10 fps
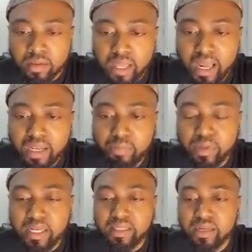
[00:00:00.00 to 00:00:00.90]
Donnelly
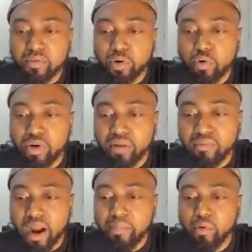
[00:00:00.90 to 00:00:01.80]
predicted the recruiting
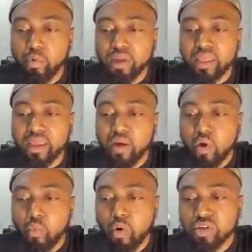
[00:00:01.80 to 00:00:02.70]
environment would get
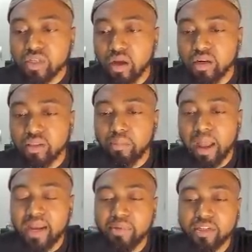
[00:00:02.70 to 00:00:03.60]
worse under the
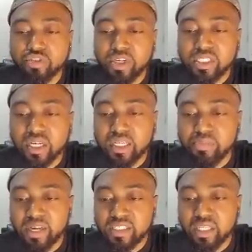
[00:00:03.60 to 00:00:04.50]
Biden administration,
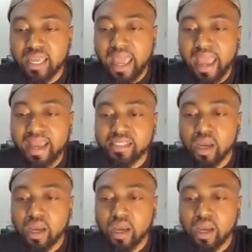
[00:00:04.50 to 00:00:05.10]
especially as